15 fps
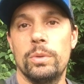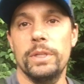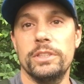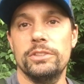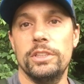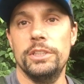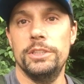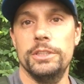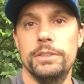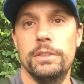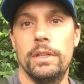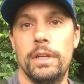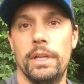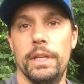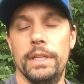quick
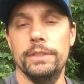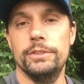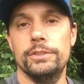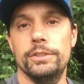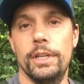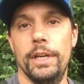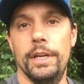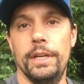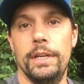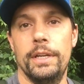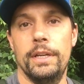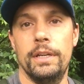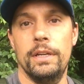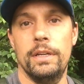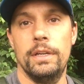session. It's a
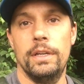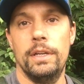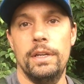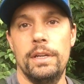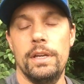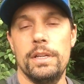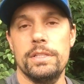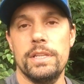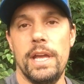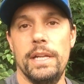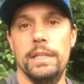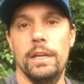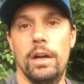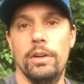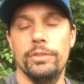
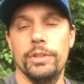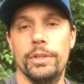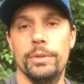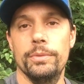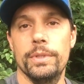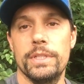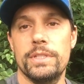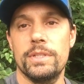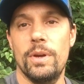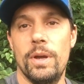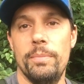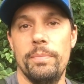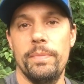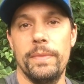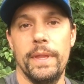Saturday afternoon this
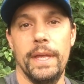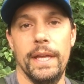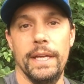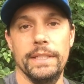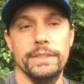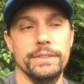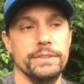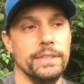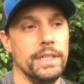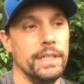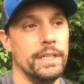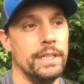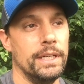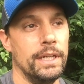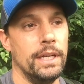time, and
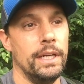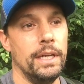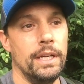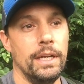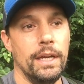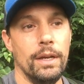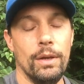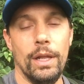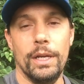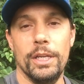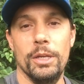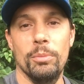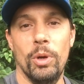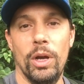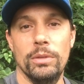how
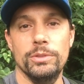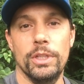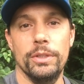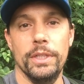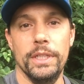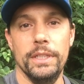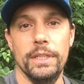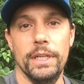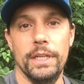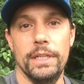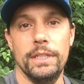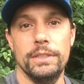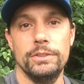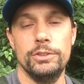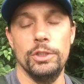lucky am I, it was only
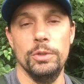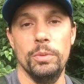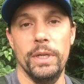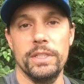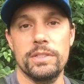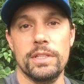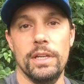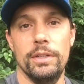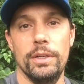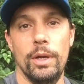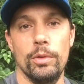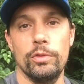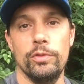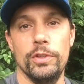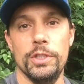2 weeks ago that I
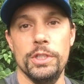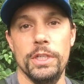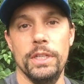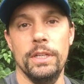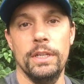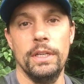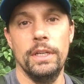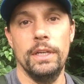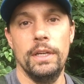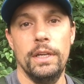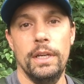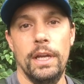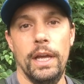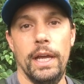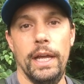was fishing,
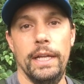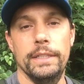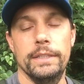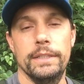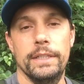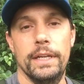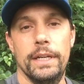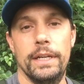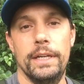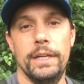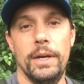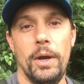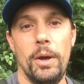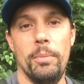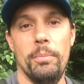and
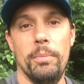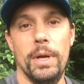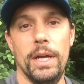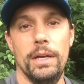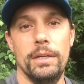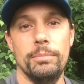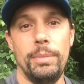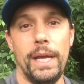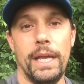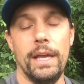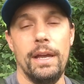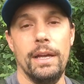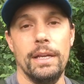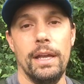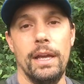I'm back
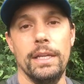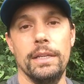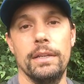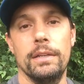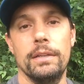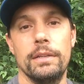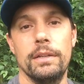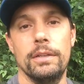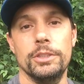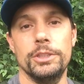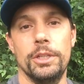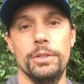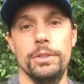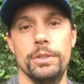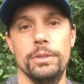out again. I'll
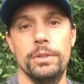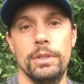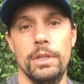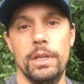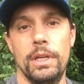show you